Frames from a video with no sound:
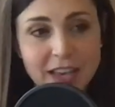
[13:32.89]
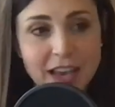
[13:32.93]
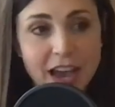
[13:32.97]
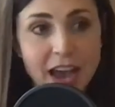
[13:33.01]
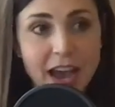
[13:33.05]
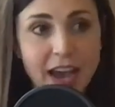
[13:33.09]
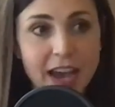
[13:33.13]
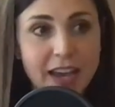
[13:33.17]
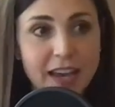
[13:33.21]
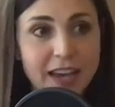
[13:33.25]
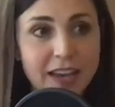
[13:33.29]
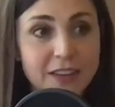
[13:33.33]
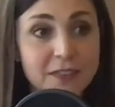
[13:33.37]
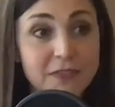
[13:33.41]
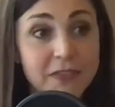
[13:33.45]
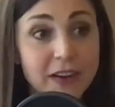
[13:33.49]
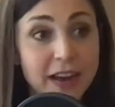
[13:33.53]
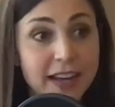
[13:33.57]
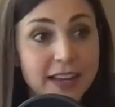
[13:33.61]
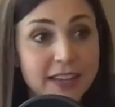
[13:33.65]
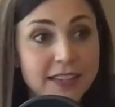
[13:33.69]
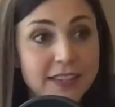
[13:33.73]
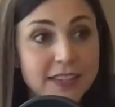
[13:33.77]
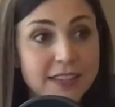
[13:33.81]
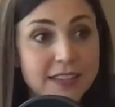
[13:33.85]
I
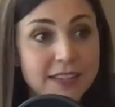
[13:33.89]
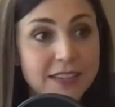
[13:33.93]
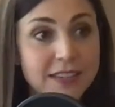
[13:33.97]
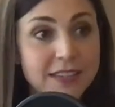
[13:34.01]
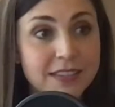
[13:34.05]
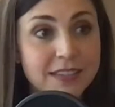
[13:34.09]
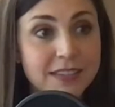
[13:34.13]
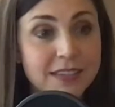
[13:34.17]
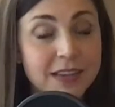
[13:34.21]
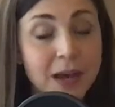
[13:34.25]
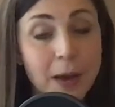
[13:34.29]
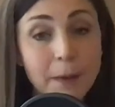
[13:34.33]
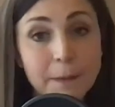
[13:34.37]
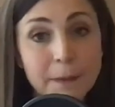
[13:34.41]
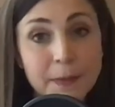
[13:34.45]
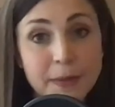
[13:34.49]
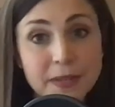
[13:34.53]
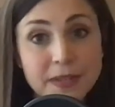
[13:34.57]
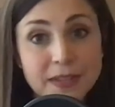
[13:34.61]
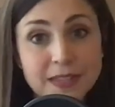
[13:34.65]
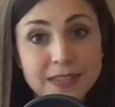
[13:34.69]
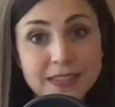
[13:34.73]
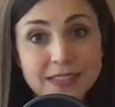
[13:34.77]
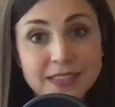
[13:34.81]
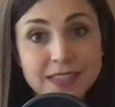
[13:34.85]
advised
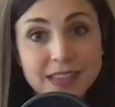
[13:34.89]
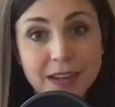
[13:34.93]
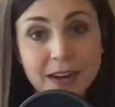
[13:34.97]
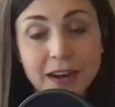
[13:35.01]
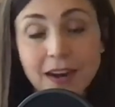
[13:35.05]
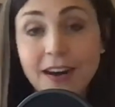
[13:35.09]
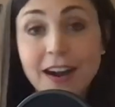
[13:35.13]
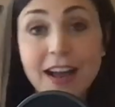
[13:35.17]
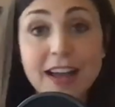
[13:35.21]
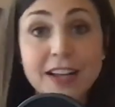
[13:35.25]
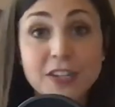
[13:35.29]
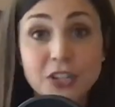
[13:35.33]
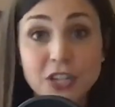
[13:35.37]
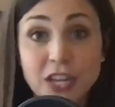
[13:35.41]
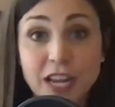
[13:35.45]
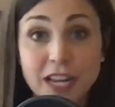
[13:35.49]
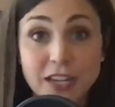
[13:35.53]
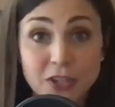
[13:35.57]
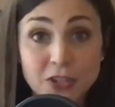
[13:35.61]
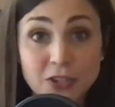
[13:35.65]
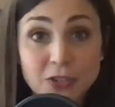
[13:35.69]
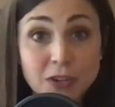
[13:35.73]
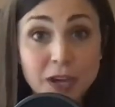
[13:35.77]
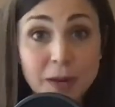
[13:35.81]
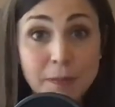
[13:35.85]
companies that are
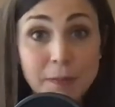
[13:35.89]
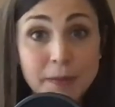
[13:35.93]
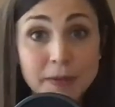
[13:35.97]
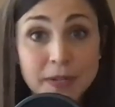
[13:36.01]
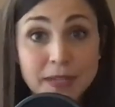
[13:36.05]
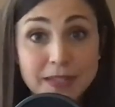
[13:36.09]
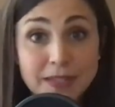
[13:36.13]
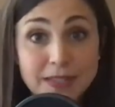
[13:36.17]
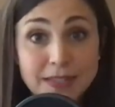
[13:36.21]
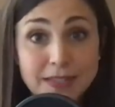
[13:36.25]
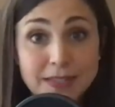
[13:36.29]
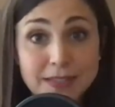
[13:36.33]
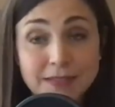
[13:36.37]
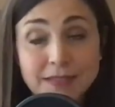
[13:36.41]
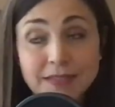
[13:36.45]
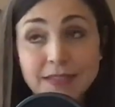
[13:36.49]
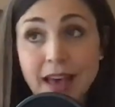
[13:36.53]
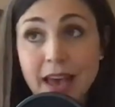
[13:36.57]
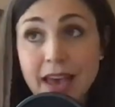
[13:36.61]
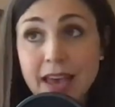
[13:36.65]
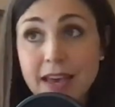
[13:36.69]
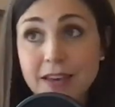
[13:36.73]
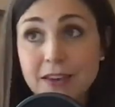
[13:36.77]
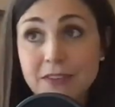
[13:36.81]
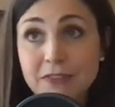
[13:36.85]
educational companies,
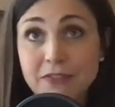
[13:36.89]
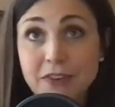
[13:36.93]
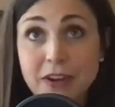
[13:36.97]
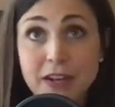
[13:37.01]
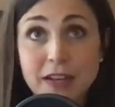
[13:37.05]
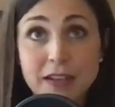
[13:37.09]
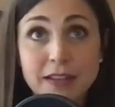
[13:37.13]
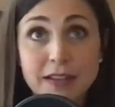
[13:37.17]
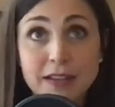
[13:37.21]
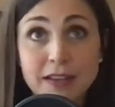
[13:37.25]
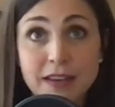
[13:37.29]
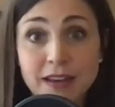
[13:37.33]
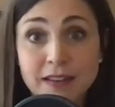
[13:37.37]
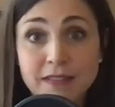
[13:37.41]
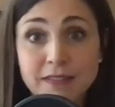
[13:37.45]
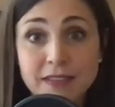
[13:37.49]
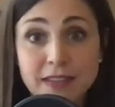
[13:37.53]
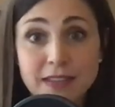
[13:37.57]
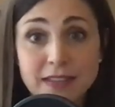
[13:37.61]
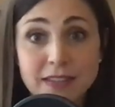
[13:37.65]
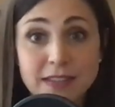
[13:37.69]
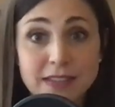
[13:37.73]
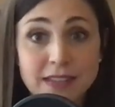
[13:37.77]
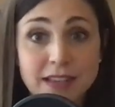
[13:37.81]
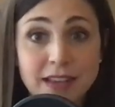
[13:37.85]
like Franklin
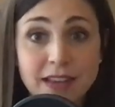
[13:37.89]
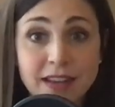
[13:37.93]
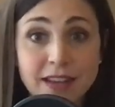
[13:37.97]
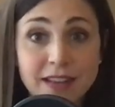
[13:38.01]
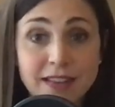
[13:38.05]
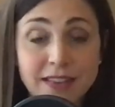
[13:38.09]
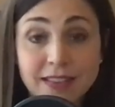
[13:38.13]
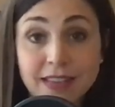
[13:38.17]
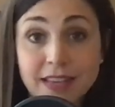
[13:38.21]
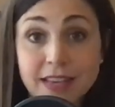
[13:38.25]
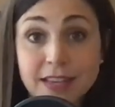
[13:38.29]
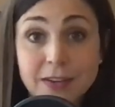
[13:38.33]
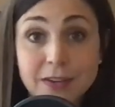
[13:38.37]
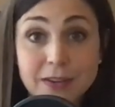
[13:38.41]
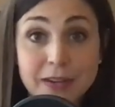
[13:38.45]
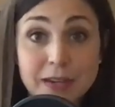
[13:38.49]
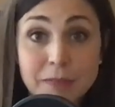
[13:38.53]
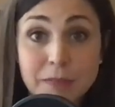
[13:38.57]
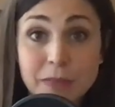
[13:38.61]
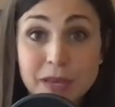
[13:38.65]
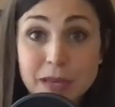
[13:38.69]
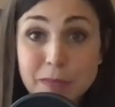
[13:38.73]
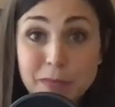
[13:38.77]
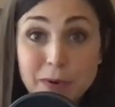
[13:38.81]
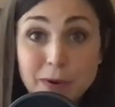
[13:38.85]
Covey's Leader
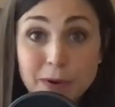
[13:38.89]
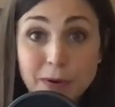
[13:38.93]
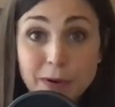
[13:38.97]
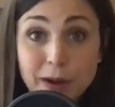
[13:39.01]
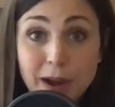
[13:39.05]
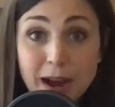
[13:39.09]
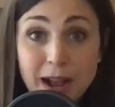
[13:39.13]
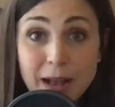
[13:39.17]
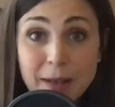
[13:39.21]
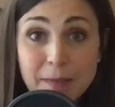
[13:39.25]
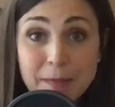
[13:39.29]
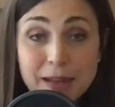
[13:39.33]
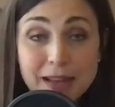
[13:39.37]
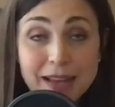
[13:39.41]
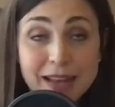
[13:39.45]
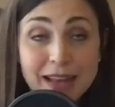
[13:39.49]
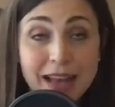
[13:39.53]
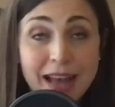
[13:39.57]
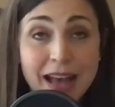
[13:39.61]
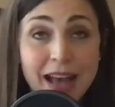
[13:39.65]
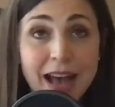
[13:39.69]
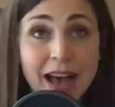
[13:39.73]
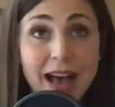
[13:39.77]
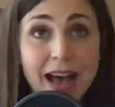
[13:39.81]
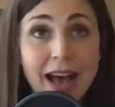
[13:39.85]
in Me program.
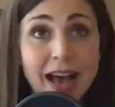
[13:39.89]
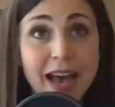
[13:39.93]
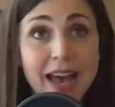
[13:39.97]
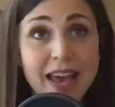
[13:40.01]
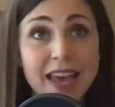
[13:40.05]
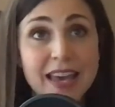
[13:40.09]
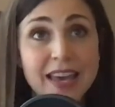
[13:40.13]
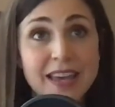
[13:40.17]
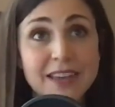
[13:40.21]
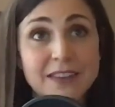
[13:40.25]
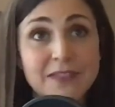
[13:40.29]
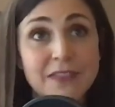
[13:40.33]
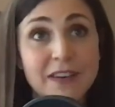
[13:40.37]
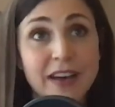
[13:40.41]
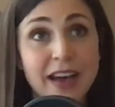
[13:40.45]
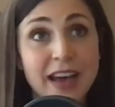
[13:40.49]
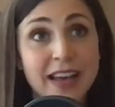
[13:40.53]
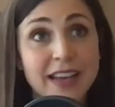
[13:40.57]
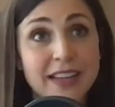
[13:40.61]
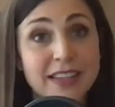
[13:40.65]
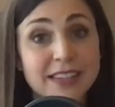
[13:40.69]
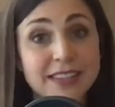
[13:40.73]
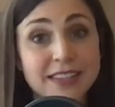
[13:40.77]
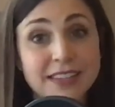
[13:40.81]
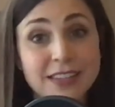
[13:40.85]
I
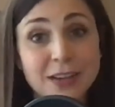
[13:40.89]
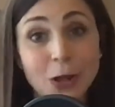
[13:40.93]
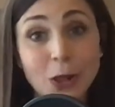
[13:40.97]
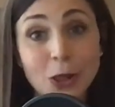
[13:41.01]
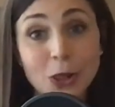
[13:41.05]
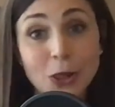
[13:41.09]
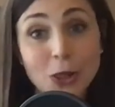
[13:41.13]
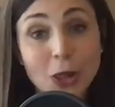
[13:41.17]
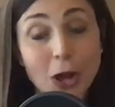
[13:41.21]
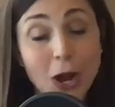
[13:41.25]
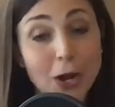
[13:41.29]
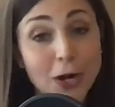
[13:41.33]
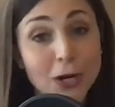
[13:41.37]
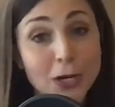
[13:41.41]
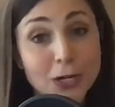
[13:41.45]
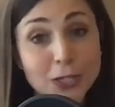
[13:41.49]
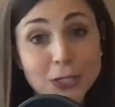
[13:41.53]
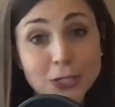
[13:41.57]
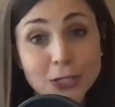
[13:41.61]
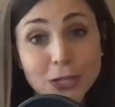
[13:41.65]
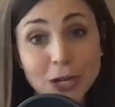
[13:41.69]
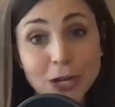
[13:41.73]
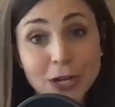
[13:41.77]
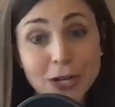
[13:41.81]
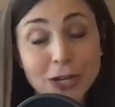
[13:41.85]
advised
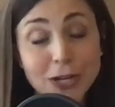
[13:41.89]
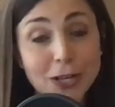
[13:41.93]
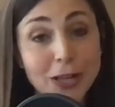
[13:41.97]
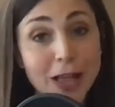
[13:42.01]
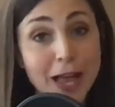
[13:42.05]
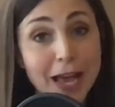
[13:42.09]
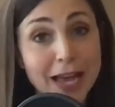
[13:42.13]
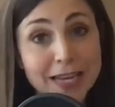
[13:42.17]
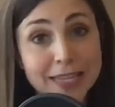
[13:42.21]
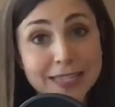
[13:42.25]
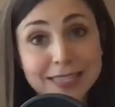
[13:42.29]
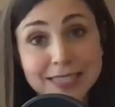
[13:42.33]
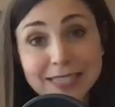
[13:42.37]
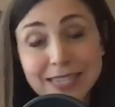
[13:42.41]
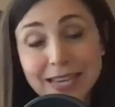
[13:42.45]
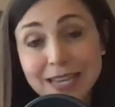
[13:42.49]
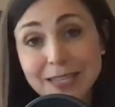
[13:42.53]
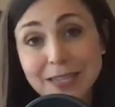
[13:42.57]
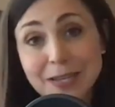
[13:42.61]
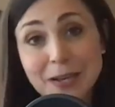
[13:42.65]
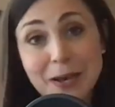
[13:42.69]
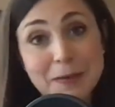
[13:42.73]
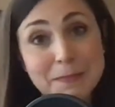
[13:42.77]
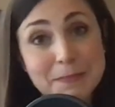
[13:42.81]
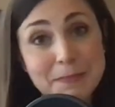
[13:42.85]
large clients
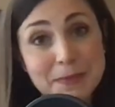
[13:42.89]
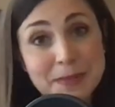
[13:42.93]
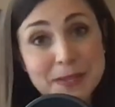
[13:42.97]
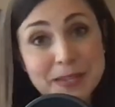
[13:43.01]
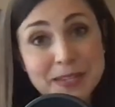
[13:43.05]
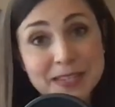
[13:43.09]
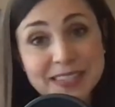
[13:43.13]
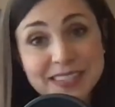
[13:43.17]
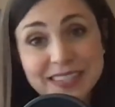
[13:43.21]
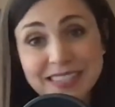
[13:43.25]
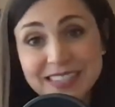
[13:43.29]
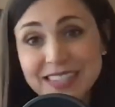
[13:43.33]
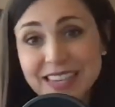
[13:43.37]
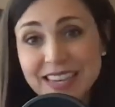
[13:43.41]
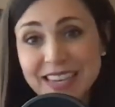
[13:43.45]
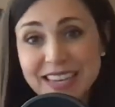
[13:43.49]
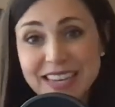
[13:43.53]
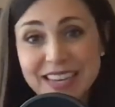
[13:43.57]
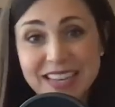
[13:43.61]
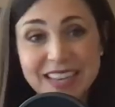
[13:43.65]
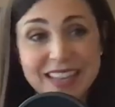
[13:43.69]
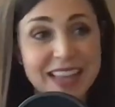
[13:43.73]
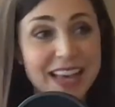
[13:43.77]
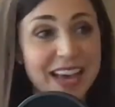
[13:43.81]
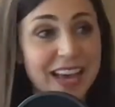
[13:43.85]
and companies
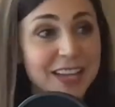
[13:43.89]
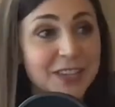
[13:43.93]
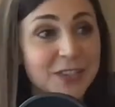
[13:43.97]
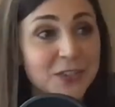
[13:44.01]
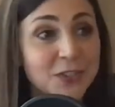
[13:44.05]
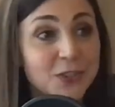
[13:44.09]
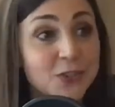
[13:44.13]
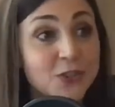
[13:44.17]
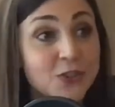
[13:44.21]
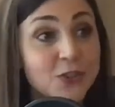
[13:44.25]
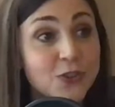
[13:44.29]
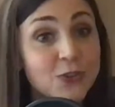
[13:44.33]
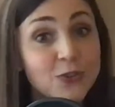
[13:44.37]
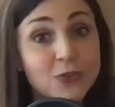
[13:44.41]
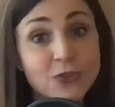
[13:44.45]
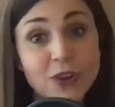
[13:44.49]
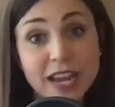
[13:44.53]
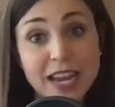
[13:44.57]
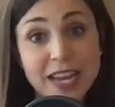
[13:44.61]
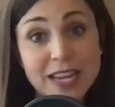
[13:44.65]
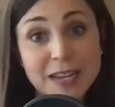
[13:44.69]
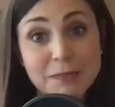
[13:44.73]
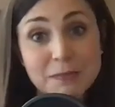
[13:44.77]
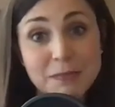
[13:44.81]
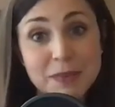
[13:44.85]
that
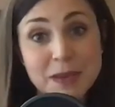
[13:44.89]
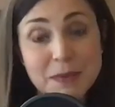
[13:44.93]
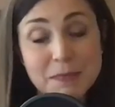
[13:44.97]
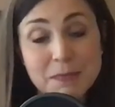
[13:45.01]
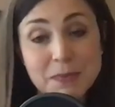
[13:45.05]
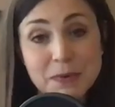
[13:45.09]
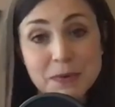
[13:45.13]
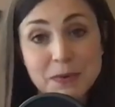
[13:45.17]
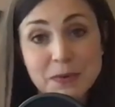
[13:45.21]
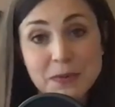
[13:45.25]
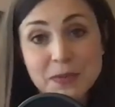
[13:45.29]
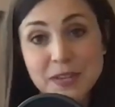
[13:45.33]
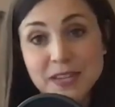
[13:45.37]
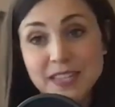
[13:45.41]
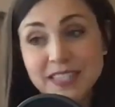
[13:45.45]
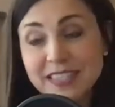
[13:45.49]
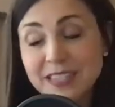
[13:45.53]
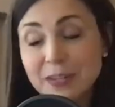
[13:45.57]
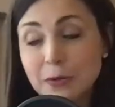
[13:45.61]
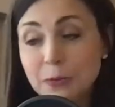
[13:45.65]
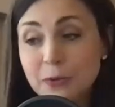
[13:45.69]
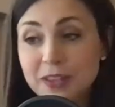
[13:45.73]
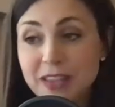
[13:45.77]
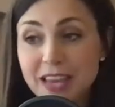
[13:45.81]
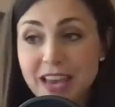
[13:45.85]
train people and that
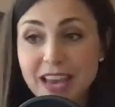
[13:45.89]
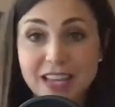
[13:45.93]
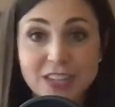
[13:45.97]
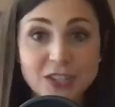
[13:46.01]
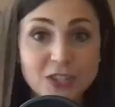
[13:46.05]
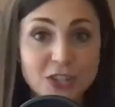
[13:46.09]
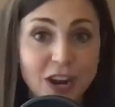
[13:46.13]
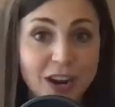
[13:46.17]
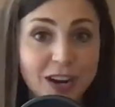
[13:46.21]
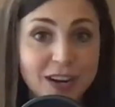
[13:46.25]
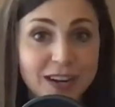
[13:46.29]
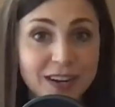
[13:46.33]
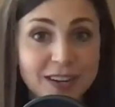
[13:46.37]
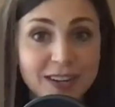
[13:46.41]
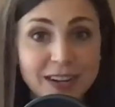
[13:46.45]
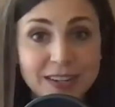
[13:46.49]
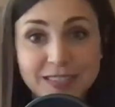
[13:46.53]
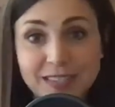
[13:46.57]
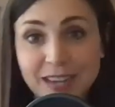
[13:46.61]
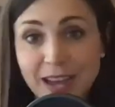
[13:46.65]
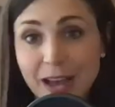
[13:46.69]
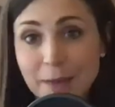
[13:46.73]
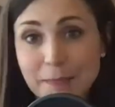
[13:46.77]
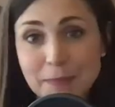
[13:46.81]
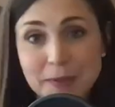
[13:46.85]
deal with H R
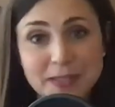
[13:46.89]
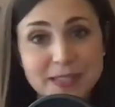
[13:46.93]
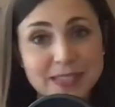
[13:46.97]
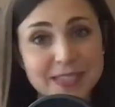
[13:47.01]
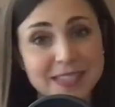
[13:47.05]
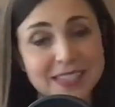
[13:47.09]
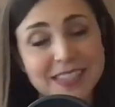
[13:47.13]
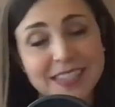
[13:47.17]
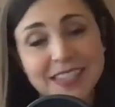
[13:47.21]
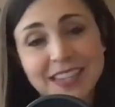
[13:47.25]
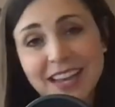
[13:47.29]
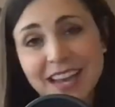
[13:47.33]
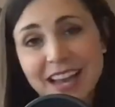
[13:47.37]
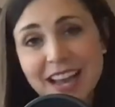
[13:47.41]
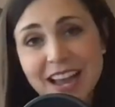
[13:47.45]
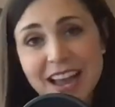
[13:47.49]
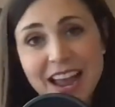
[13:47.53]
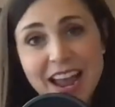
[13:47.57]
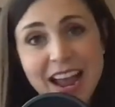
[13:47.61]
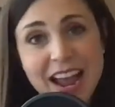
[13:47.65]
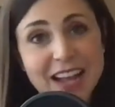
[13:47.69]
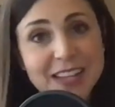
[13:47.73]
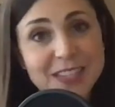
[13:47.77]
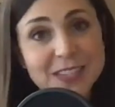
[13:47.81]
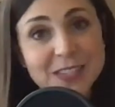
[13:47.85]
topics and,
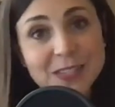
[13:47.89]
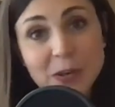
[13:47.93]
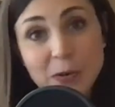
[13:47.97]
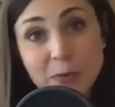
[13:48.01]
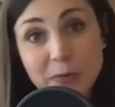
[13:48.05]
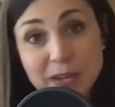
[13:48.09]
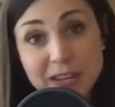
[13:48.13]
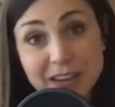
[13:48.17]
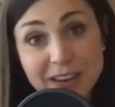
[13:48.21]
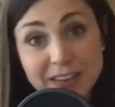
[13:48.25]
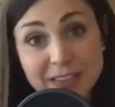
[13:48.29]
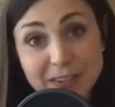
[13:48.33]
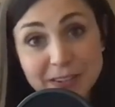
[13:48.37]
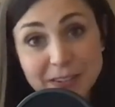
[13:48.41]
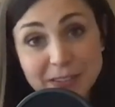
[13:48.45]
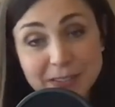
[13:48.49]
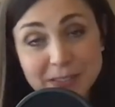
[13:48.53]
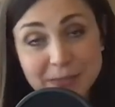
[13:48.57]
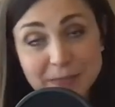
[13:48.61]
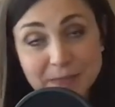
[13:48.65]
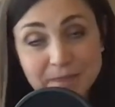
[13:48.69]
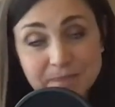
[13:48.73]
and so many others.